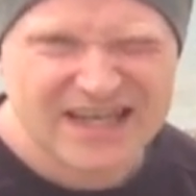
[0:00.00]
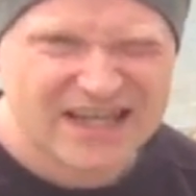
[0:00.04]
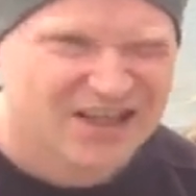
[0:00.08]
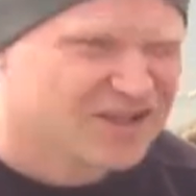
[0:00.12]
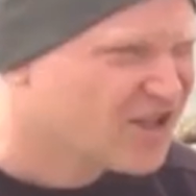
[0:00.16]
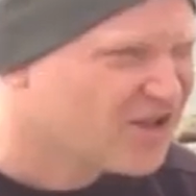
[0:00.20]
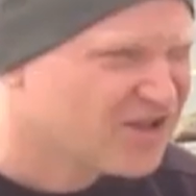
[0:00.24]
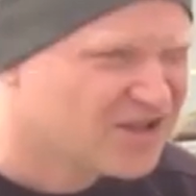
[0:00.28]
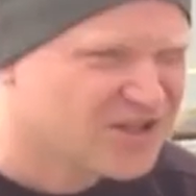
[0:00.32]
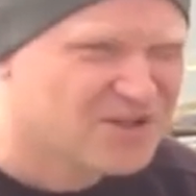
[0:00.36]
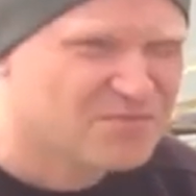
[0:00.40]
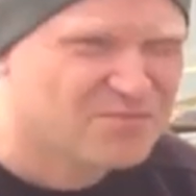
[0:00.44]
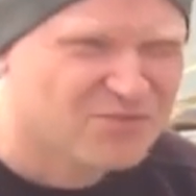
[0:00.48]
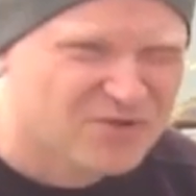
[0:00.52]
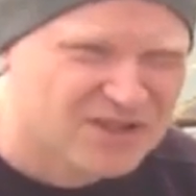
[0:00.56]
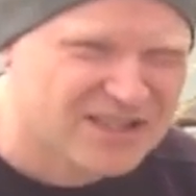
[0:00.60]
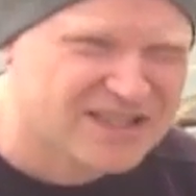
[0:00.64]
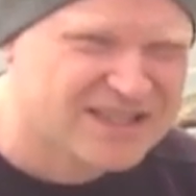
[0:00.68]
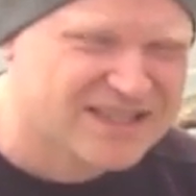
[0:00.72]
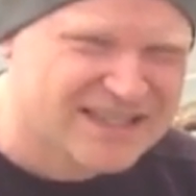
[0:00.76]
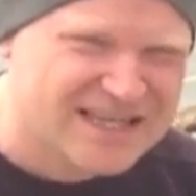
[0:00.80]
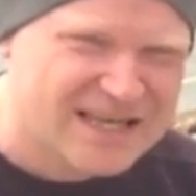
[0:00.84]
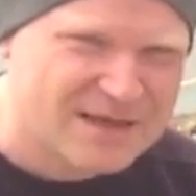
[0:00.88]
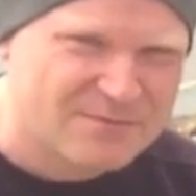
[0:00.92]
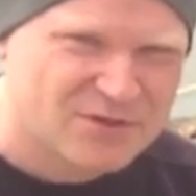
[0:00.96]
I know you're
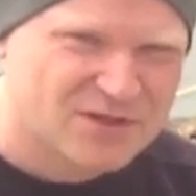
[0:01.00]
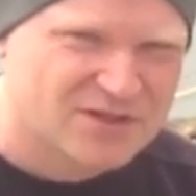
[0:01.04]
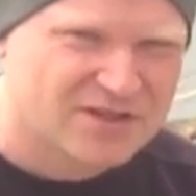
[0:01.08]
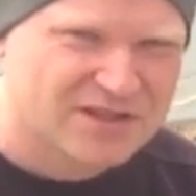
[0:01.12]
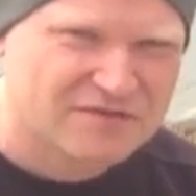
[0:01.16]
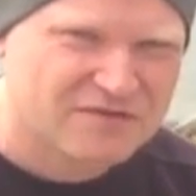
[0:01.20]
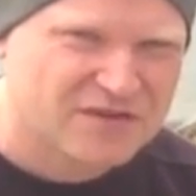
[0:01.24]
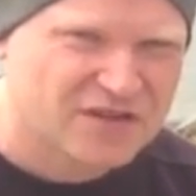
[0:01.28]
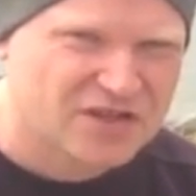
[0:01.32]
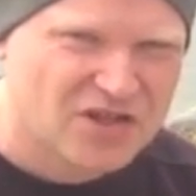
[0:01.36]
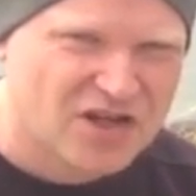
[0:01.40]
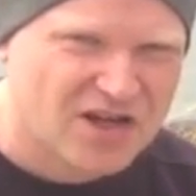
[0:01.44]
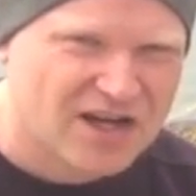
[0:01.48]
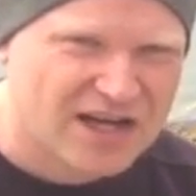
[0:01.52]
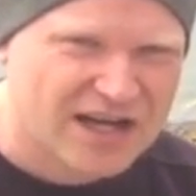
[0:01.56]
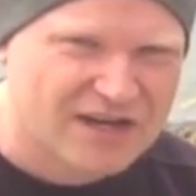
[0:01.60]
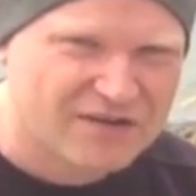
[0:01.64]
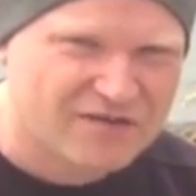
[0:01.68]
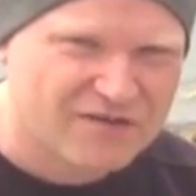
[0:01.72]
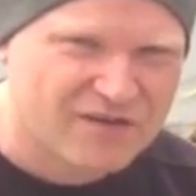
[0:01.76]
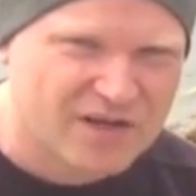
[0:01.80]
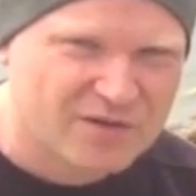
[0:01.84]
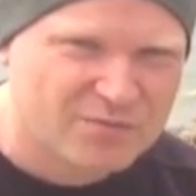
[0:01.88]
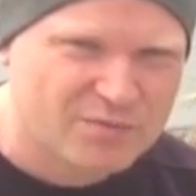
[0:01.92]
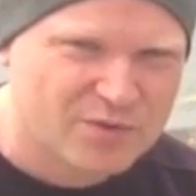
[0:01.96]
probably skeptical if you're not a
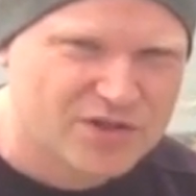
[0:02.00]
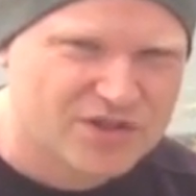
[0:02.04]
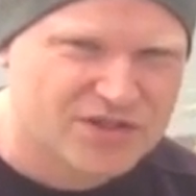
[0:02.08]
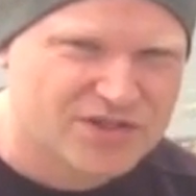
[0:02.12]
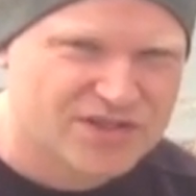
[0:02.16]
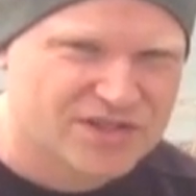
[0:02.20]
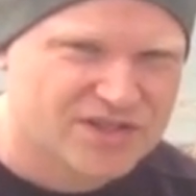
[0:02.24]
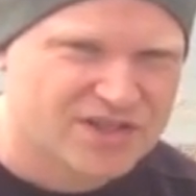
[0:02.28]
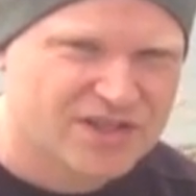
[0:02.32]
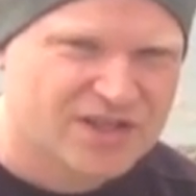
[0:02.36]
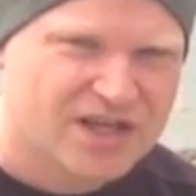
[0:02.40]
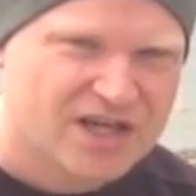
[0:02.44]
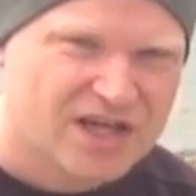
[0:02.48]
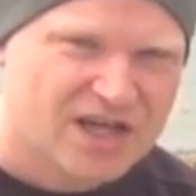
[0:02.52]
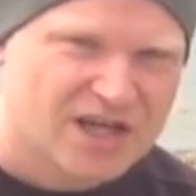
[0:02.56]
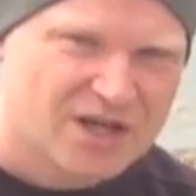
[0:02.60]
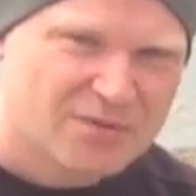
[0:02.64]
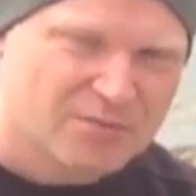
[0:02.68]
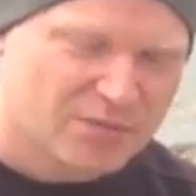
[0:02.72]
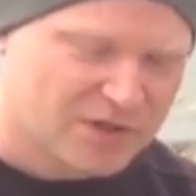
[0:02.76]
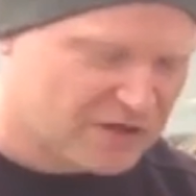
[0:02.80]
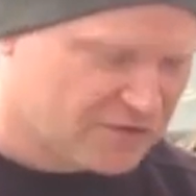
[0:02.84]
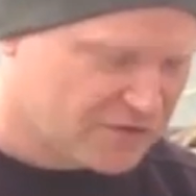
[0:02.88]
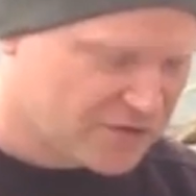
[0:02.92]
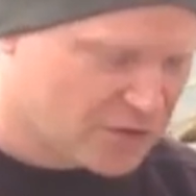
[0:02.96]
hi-fi person,
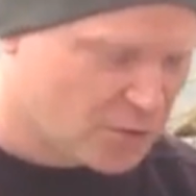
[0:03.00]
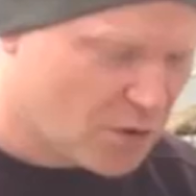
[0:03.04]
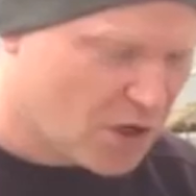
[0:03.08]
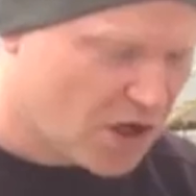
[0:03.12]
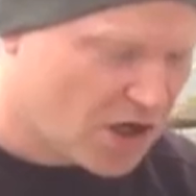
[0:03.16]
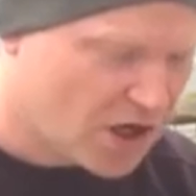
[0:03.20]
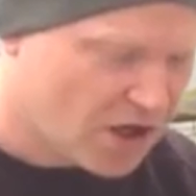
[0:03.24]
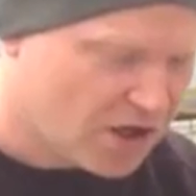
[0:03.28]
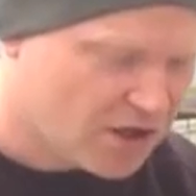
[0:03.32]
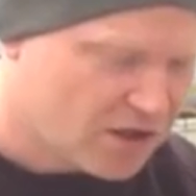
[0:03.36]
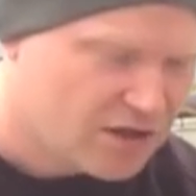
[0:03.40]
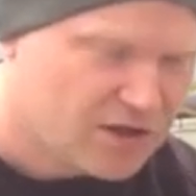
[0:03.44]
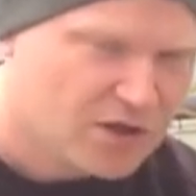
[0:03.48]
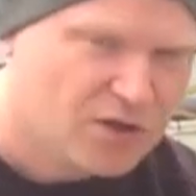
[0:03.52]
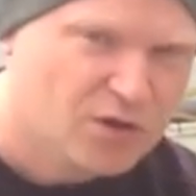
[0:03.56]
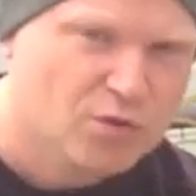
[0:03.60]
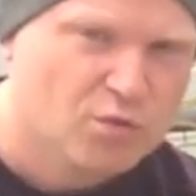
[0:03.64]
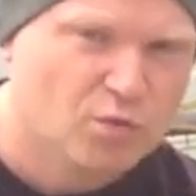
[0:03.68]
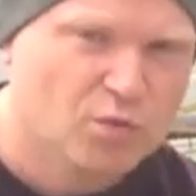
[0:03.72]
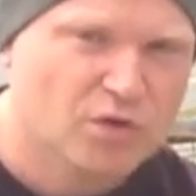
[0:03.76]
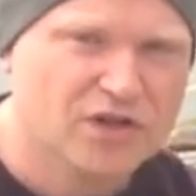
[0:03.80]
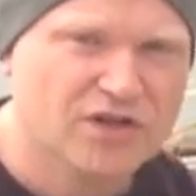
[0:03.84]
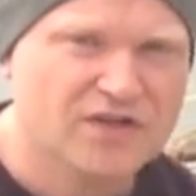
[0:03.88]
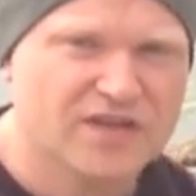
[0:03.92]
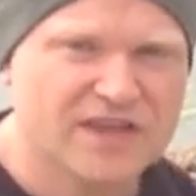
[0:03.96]
but if you are,
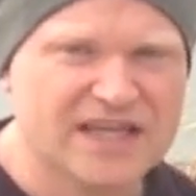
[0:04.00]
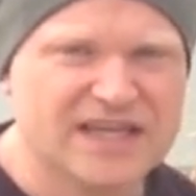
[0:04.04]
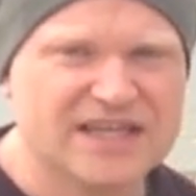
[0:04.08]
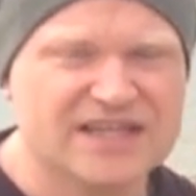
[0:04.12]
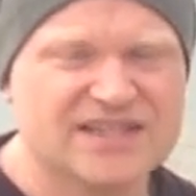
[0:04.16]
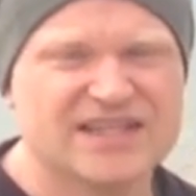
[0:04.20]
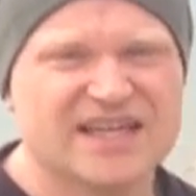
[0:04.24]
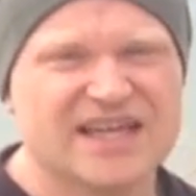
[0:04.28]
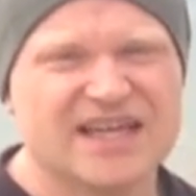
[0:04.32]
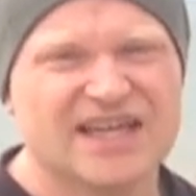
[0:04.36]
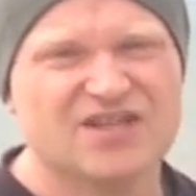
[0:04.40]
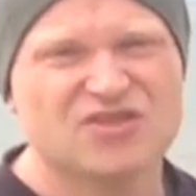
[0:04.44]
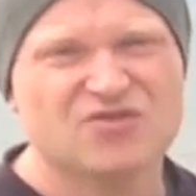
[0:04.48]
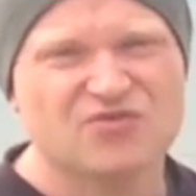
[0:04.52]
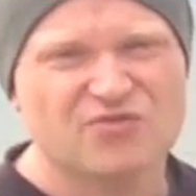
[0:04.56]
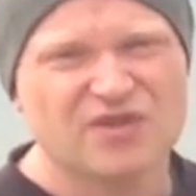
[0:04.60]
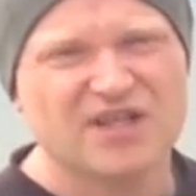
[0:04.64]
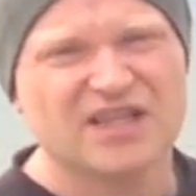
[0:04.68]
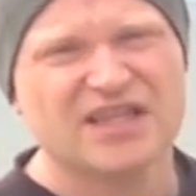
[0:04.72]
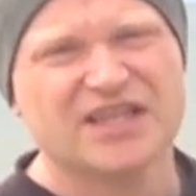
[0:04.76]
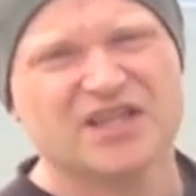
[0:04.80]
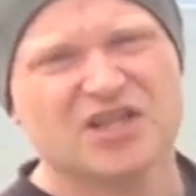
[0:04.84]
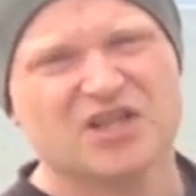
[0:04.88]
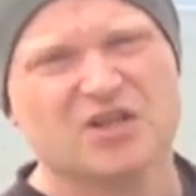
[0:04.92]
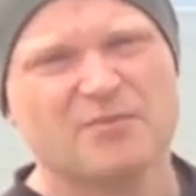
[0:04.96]
one of these is
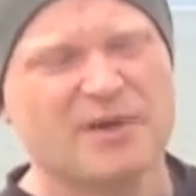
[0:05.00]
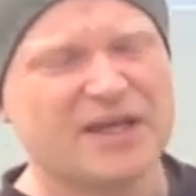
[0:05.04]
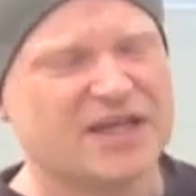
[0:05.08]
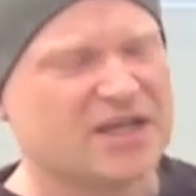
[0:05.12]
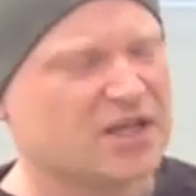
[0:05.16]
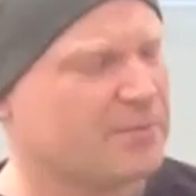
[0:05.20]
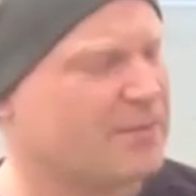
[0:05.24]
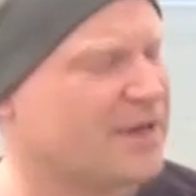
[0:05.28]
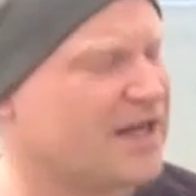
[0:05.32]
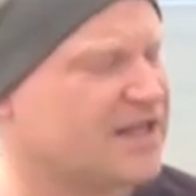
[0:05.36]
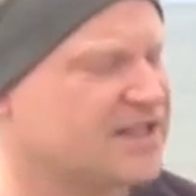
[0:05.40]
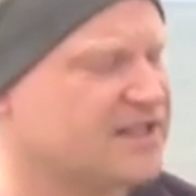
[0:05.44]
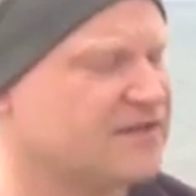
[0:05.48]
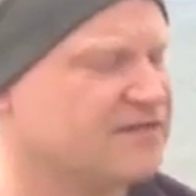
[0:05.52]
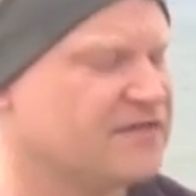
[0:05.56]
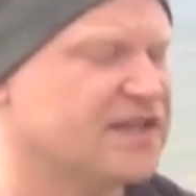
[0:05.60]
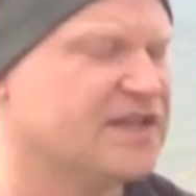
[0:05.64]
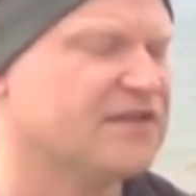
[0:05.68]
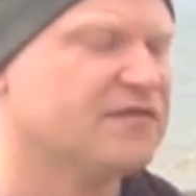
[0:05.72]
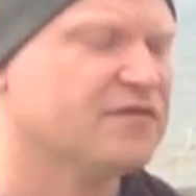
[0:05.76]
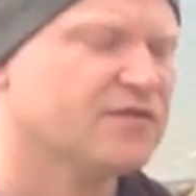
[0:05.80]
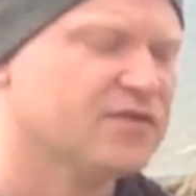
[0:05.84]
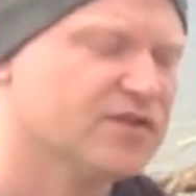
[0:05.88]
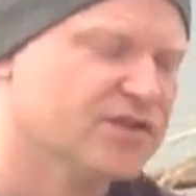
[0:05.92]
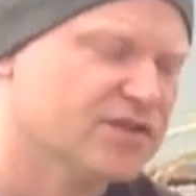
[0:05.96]
really going to make a massive
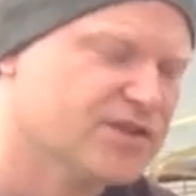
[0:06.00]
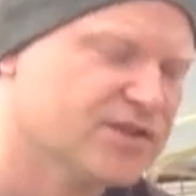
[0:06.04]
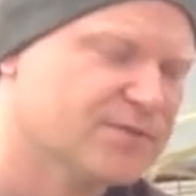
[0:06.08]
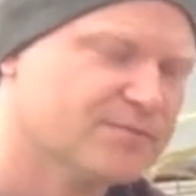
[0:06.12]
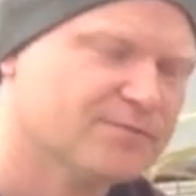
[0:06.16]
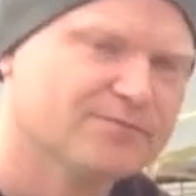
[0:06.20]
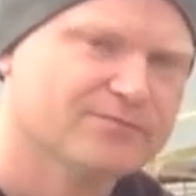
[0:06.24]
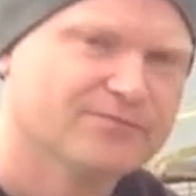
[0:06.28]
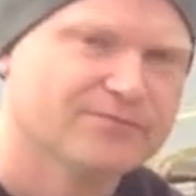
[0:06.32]
difference.